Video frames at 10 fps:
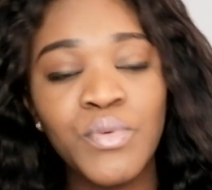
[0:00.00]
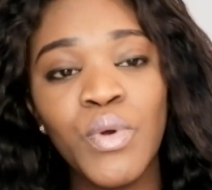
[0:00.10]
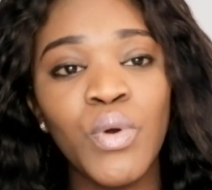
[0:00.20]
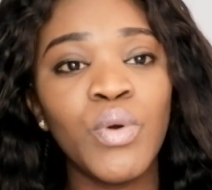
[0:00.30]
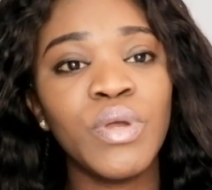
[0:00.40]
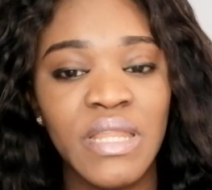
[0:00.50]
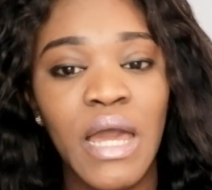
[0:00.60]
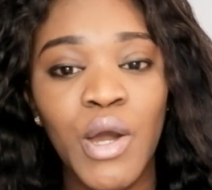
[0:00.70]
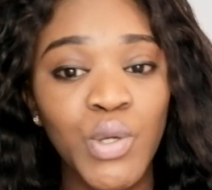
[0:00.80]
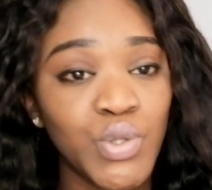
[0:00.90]
role in
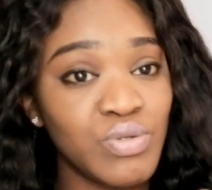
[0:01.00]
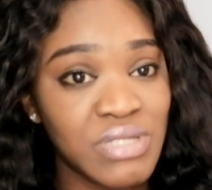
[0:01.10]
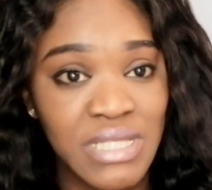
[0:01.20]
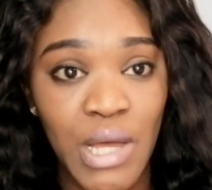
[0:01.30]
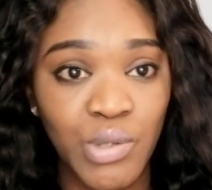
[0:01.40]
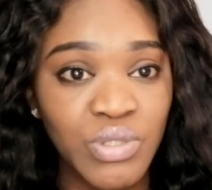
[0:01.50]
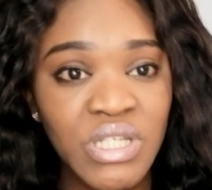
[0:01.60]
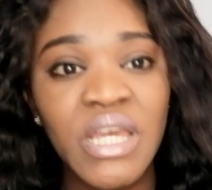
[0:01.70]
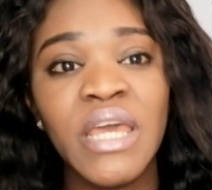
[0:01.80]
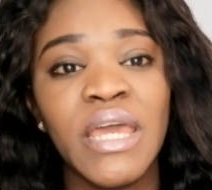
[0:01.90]
how you
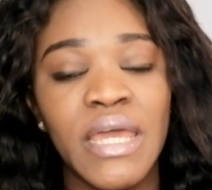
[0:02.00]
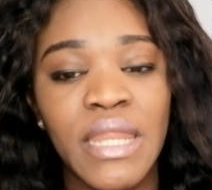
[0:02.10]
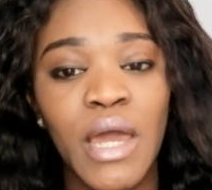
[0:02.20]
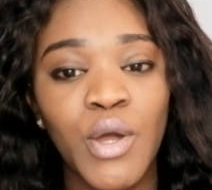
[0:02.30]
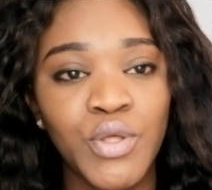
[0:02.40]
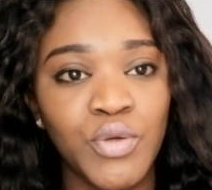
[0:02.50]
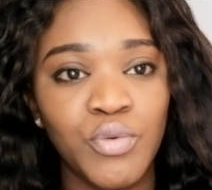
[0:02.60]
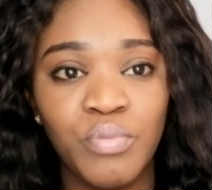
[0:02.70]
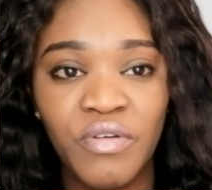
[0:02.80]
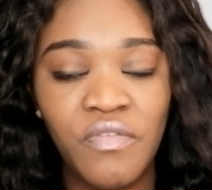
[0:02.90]
sound and how
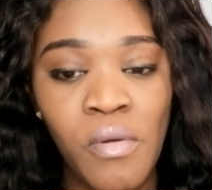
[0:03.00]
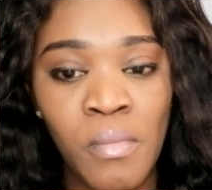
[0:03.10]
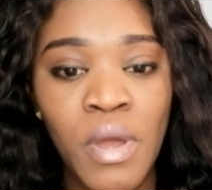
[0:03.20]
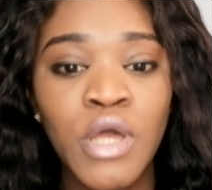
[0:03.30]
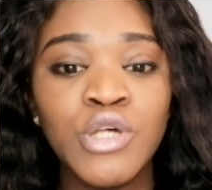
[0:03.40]
you perform.